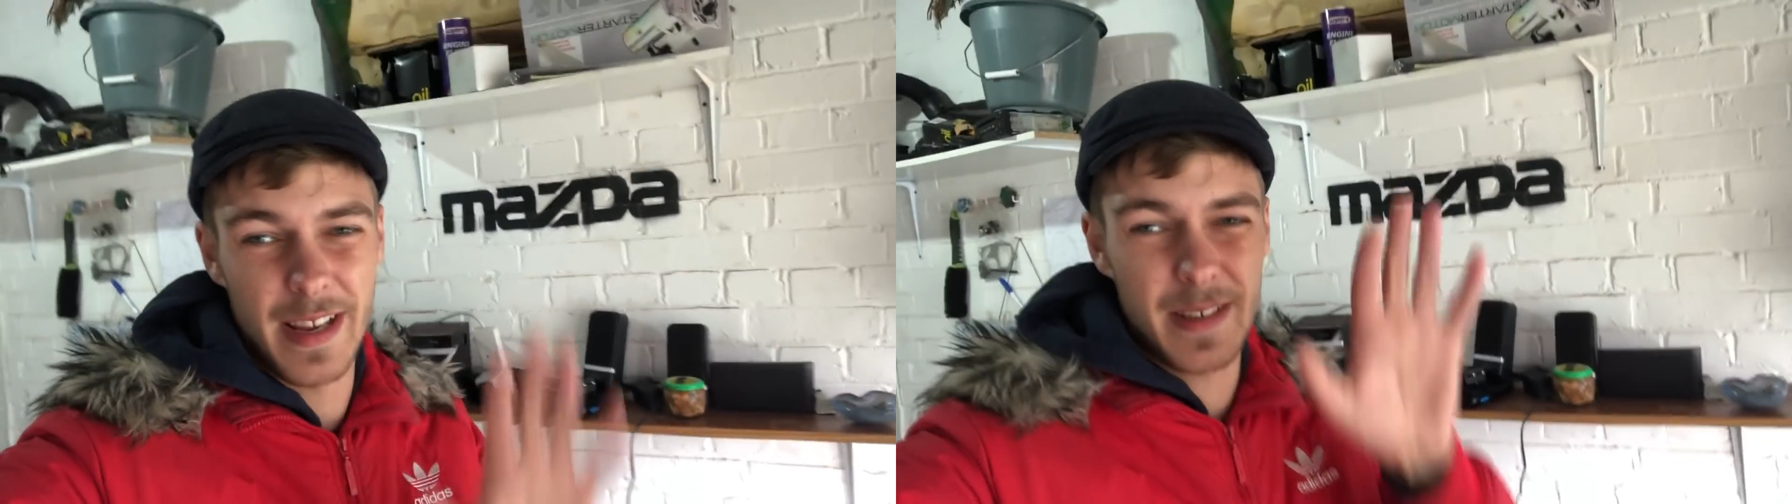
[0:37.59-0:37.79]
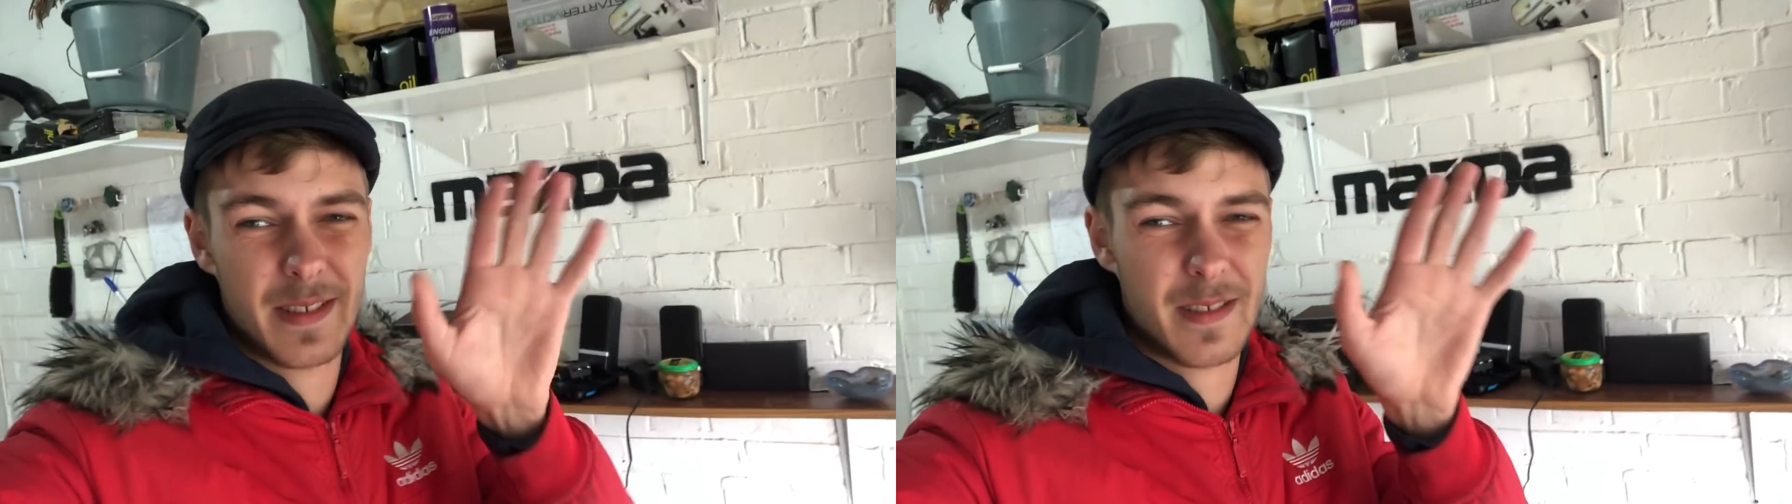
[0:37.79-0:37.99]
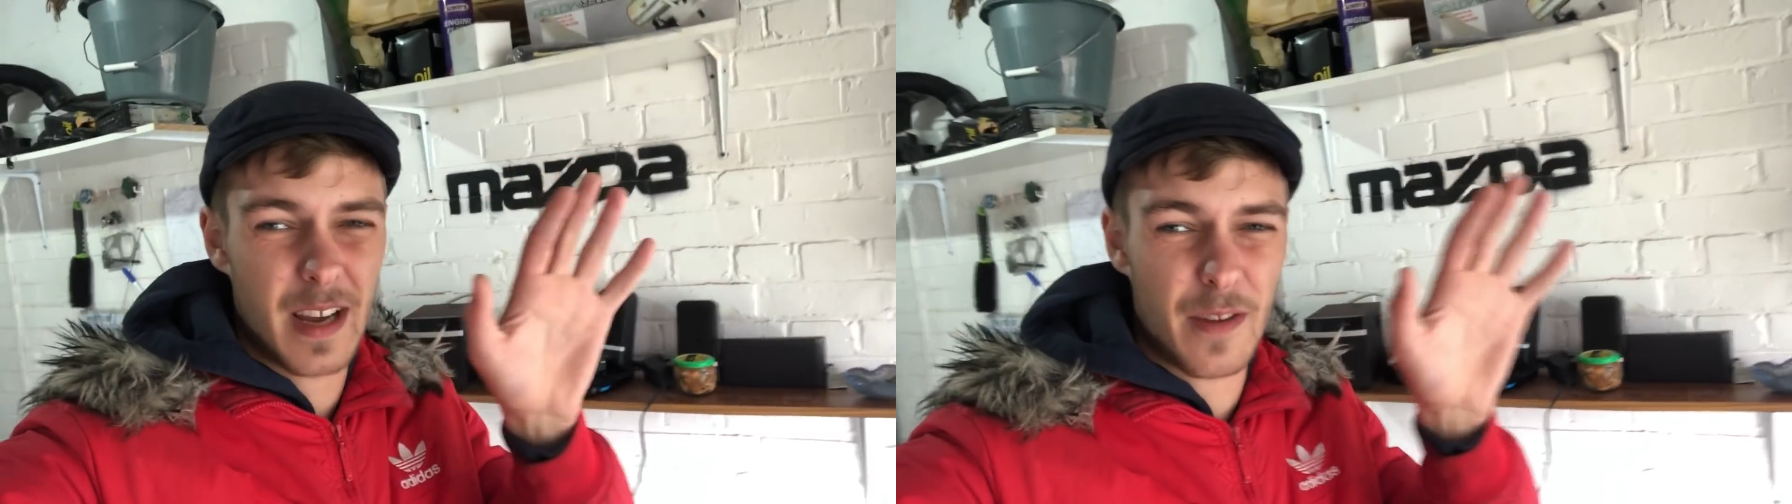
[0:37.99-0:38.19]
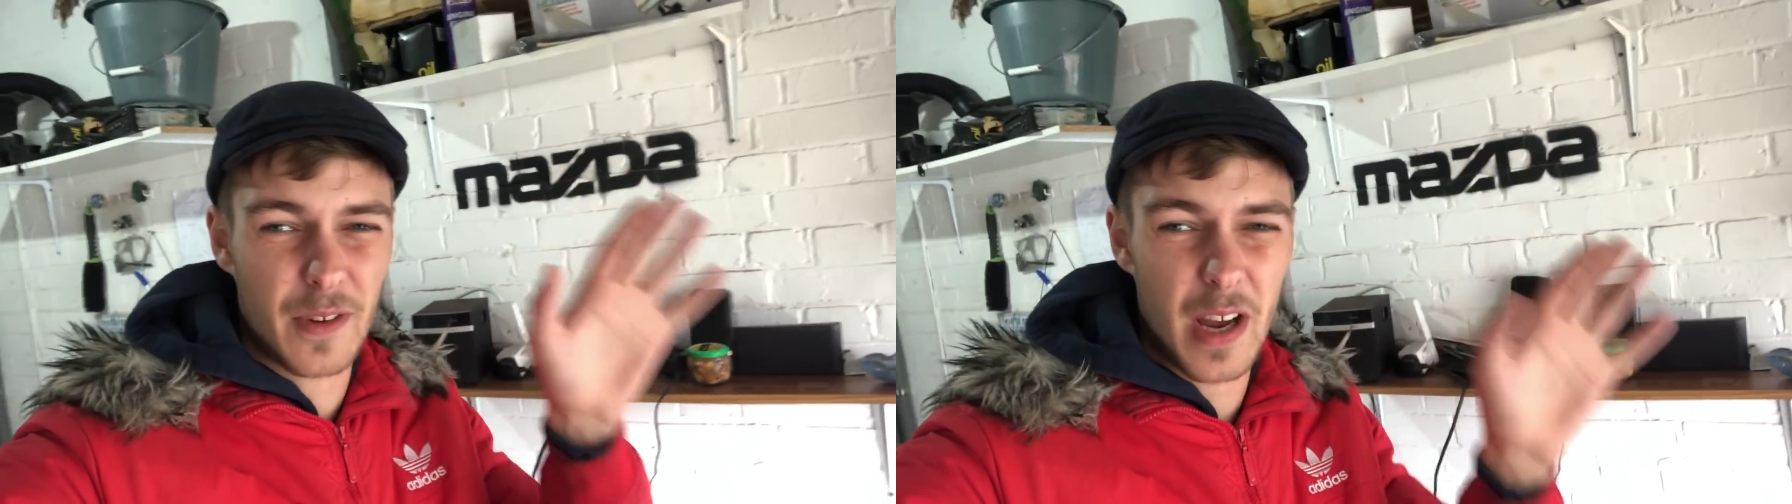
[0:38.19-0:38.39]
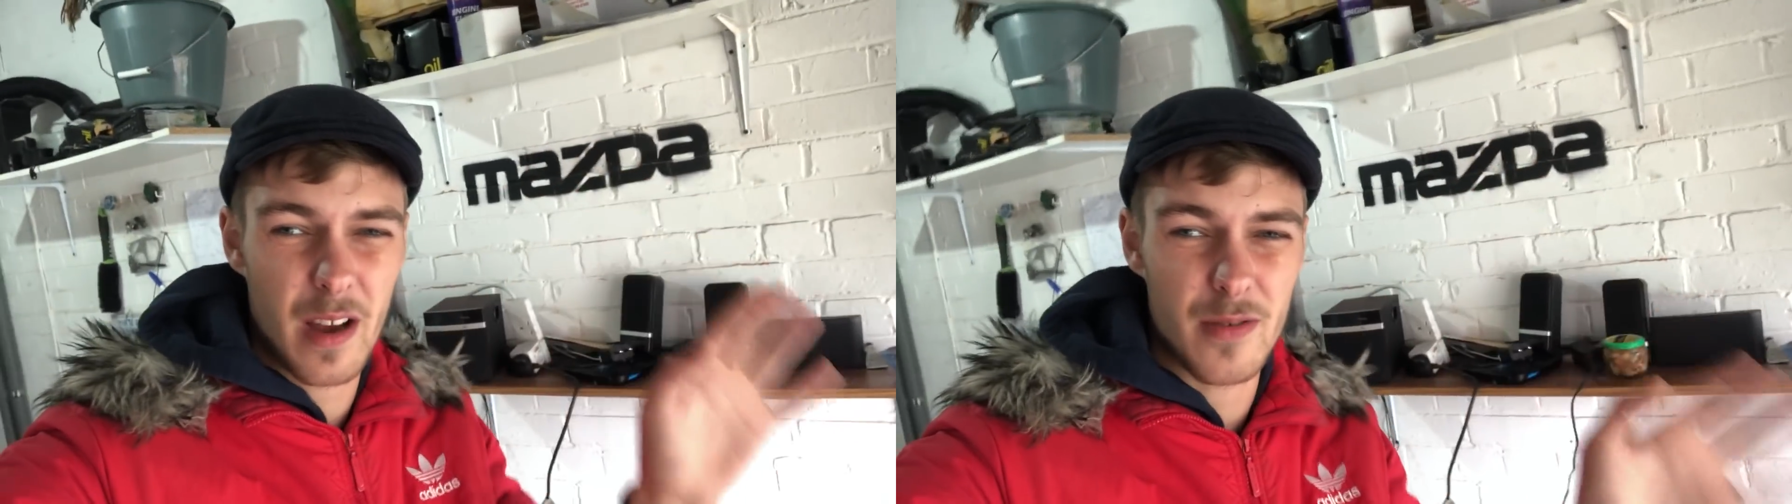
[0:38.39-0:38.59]
It kind
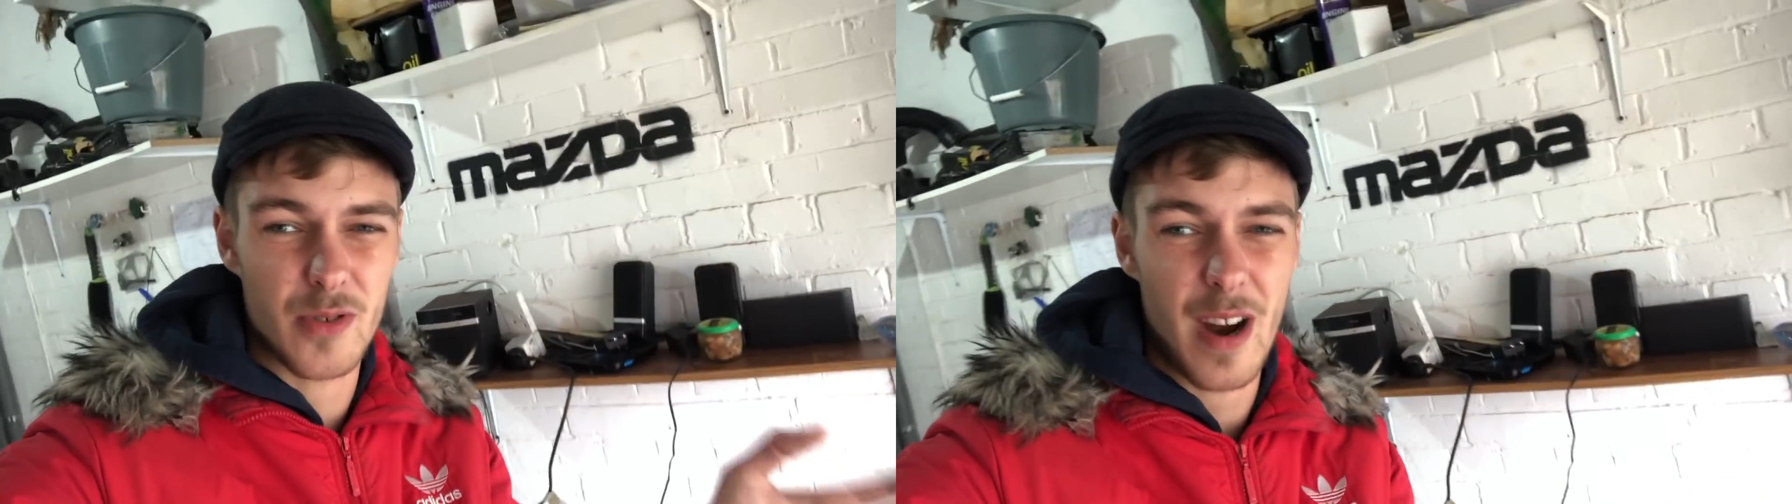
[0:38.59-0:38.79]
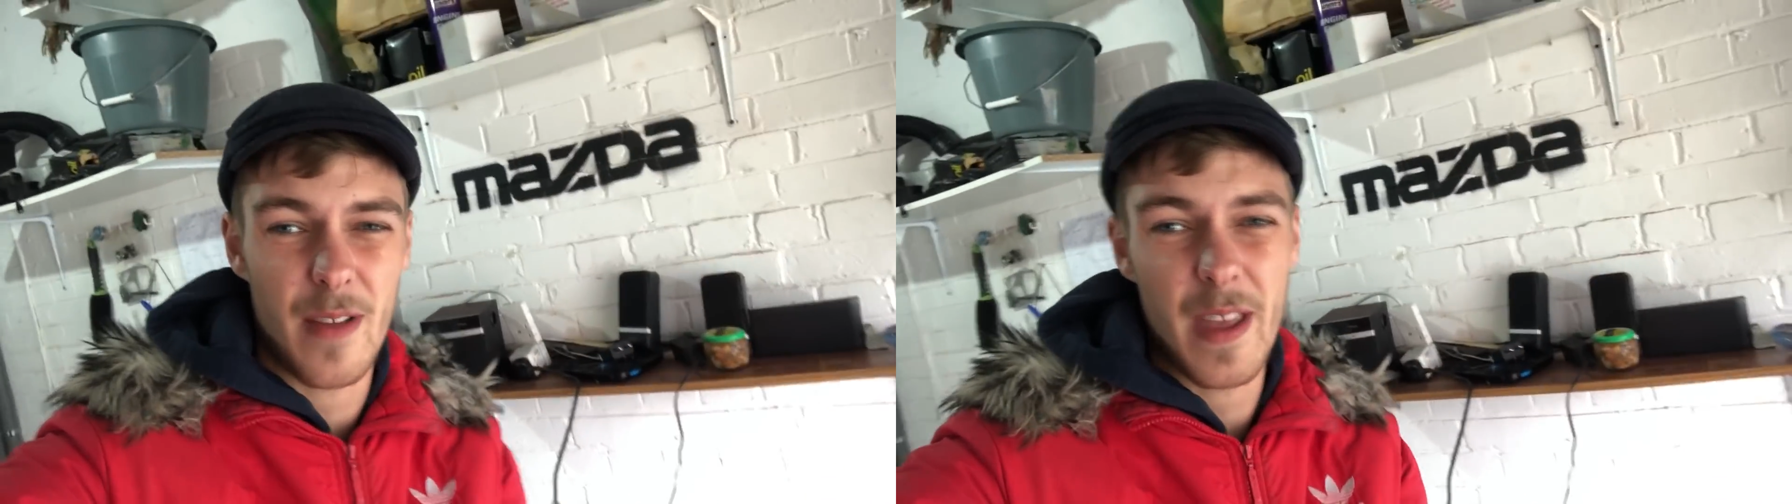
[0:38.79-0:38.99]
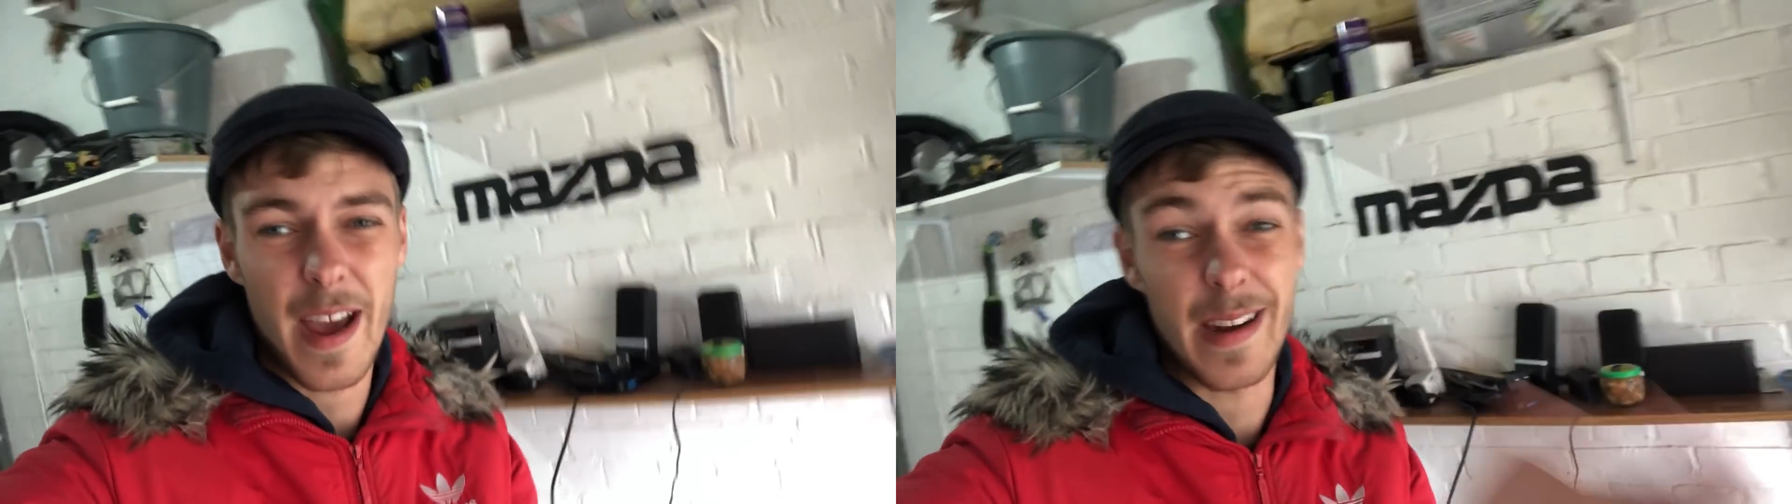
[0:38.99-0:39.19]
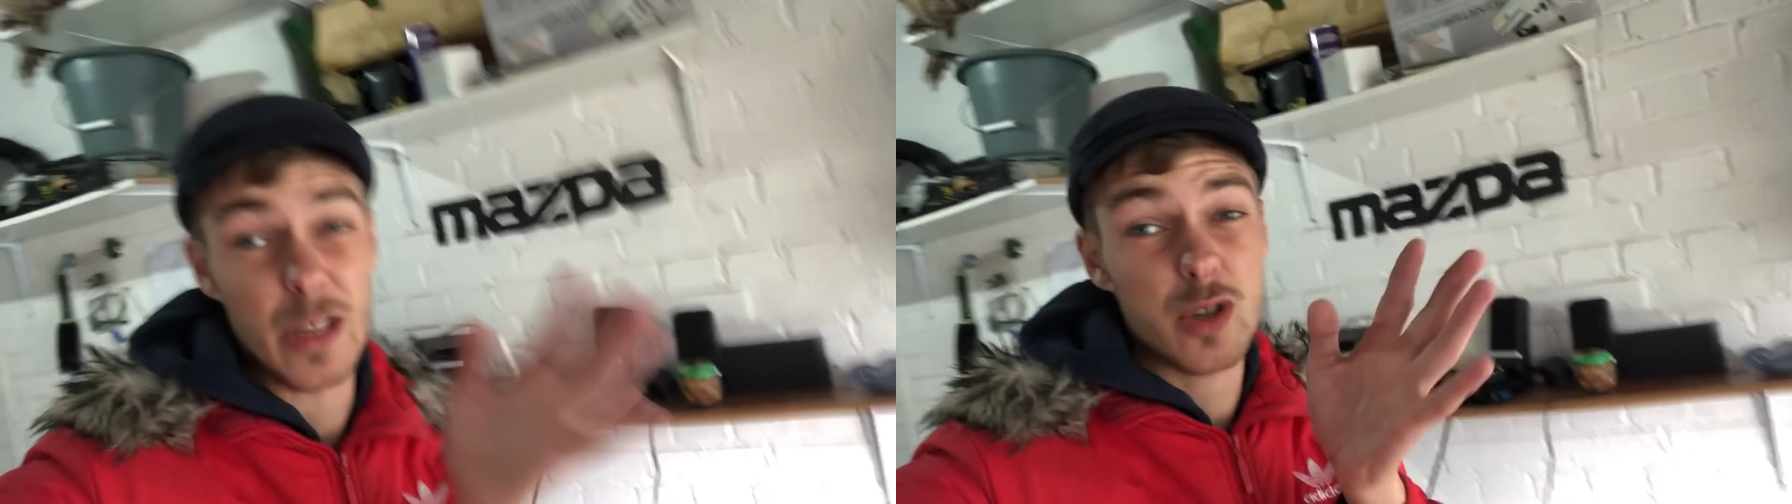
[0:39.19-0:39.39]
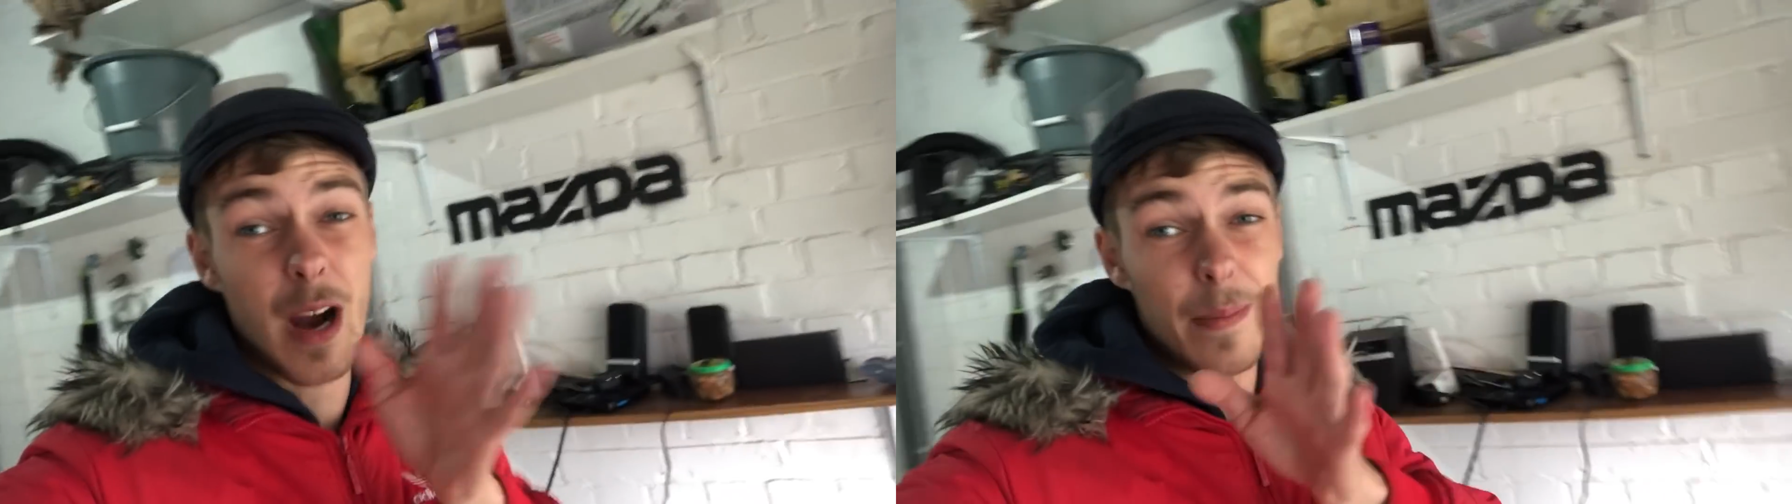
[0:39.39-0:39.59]
of curves around and
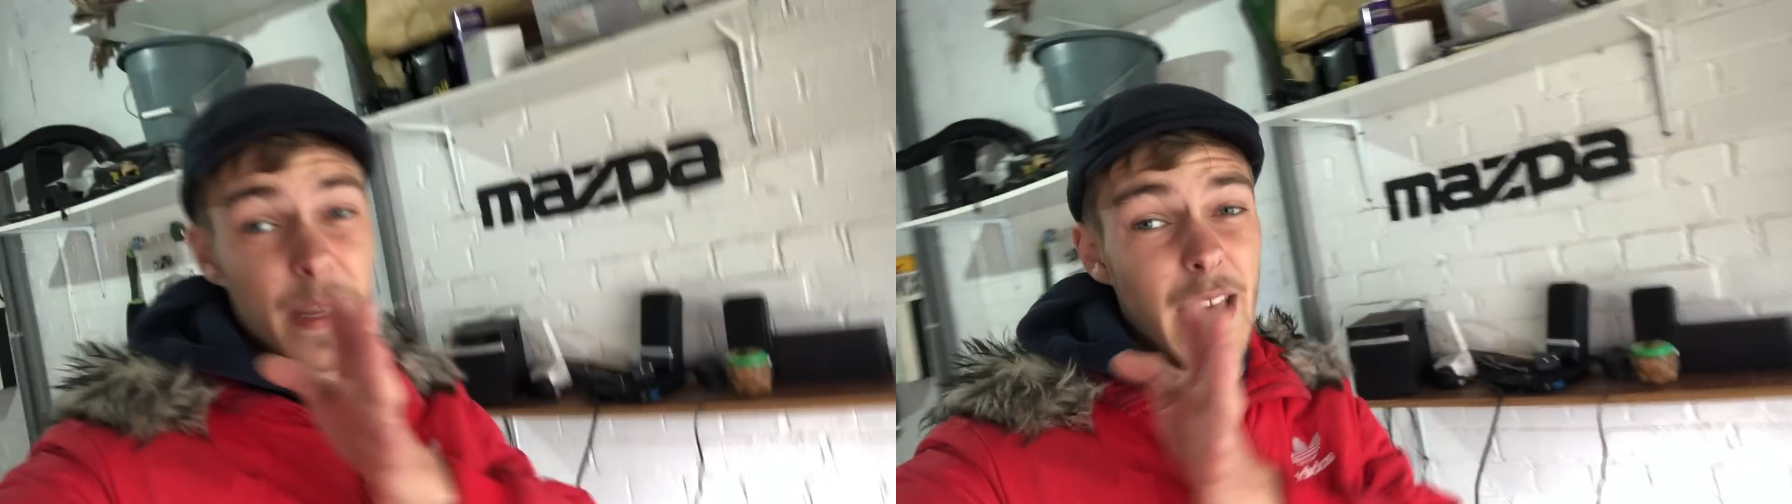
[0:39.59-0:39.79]
it traps